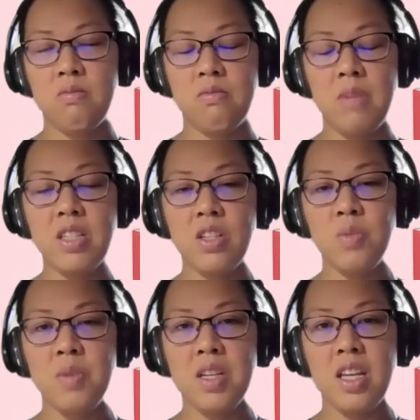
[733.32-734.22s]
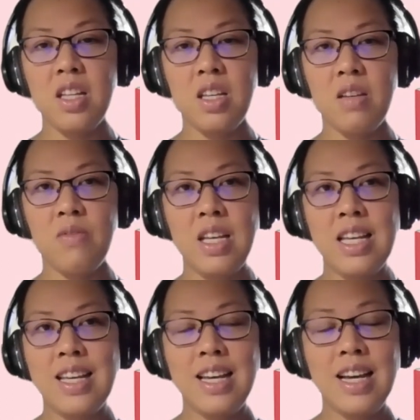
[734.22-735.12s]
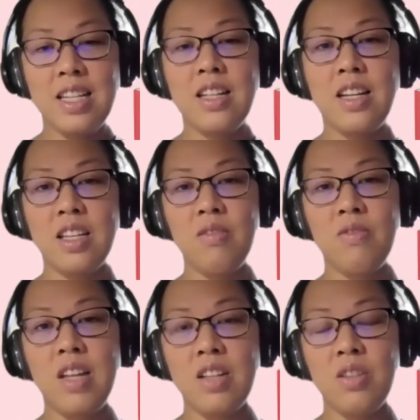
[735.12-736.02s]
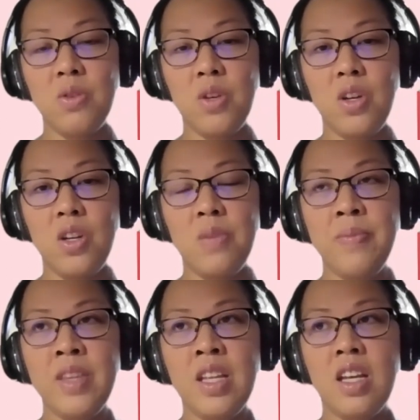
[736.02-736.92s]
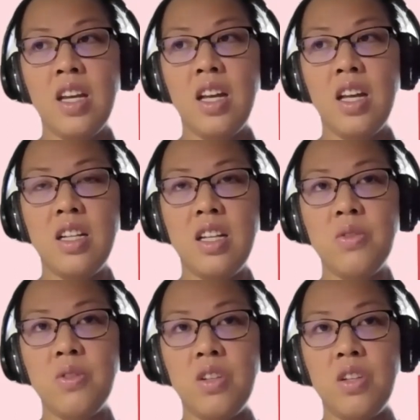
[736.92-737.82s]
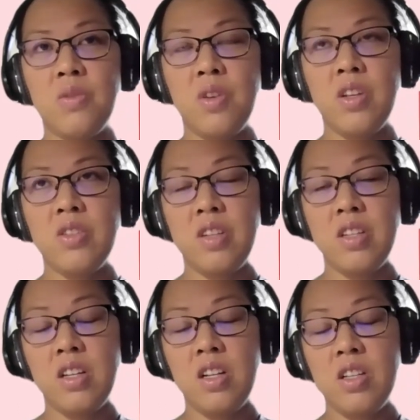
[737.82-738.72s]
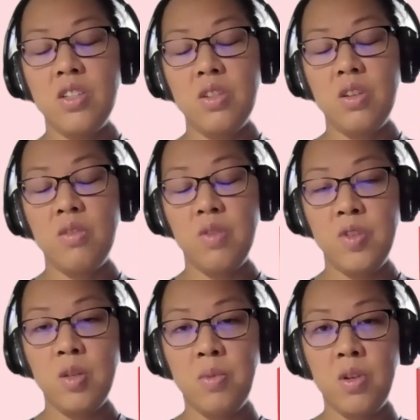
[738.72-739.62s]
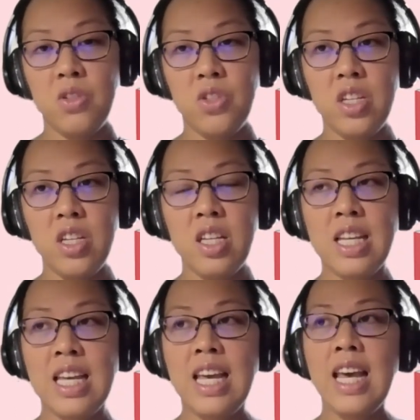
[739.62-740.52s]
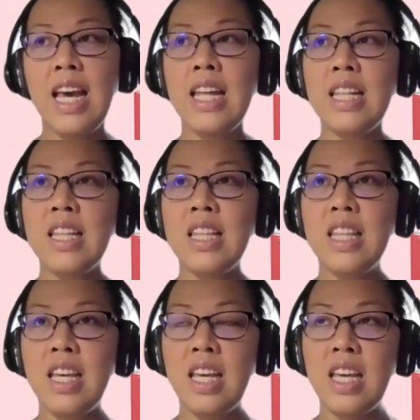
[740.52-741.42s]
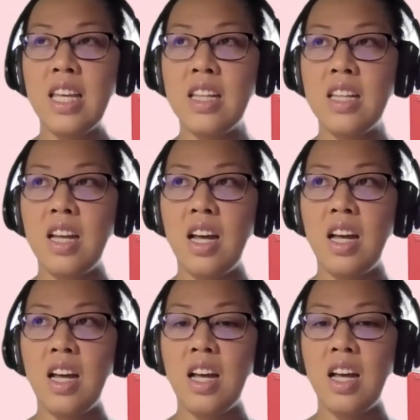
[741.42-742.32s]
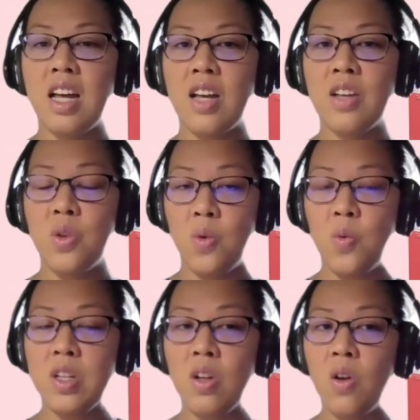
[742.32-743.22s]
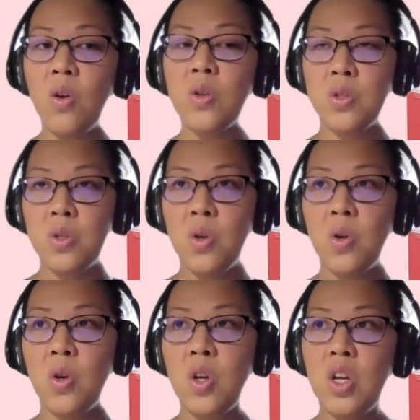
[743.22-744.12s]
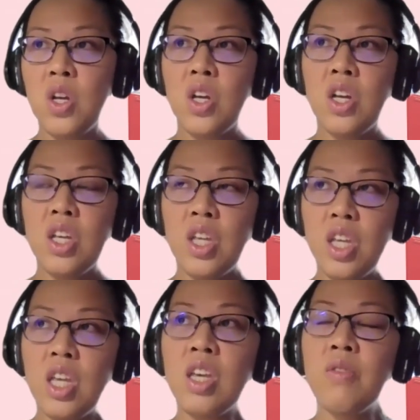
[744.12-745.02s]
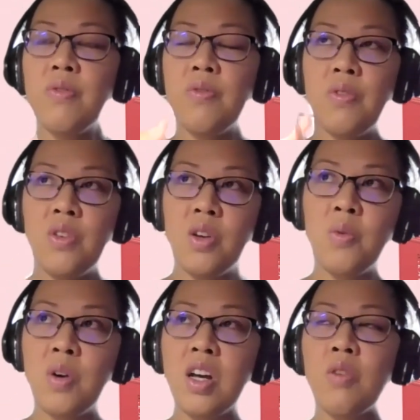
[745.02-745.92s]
message me again if I did not give that to her. The link to the Royal Australian College of Ophthalmology. And then you will also, if you